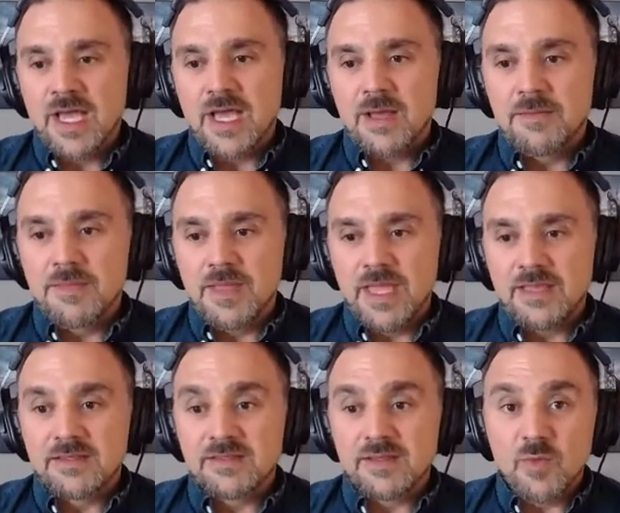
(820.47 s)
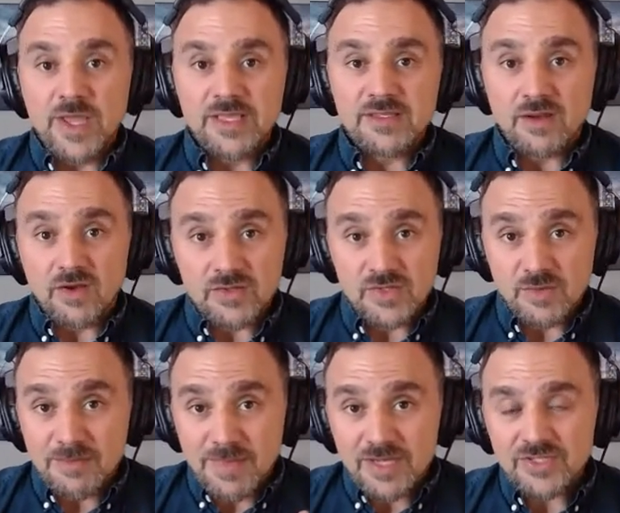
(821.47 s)
and some ways to also
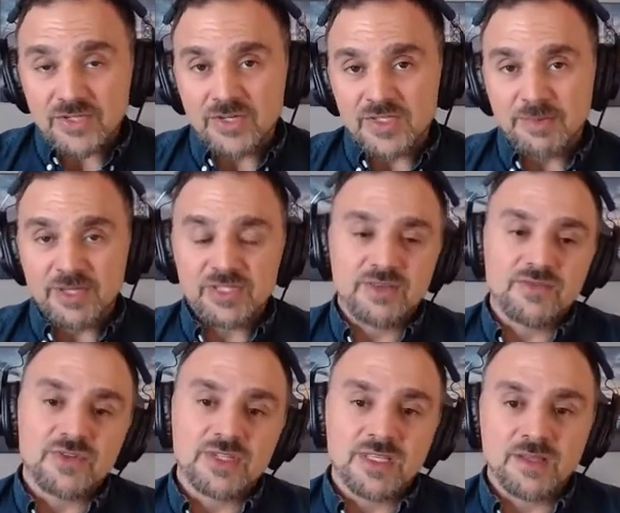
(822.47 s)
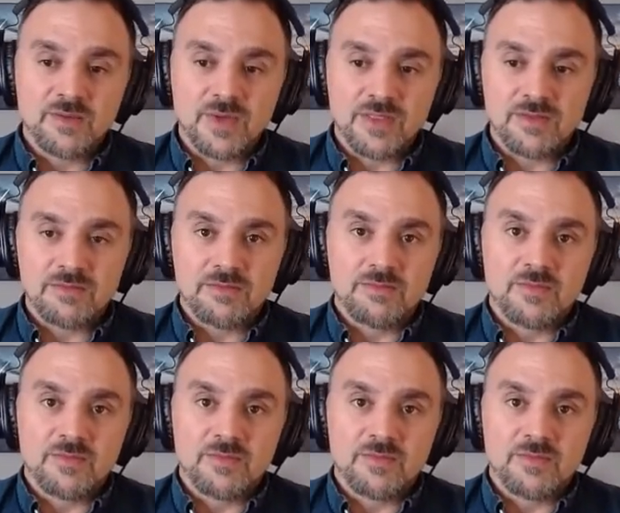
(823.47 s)
measure, especially if you're dealing with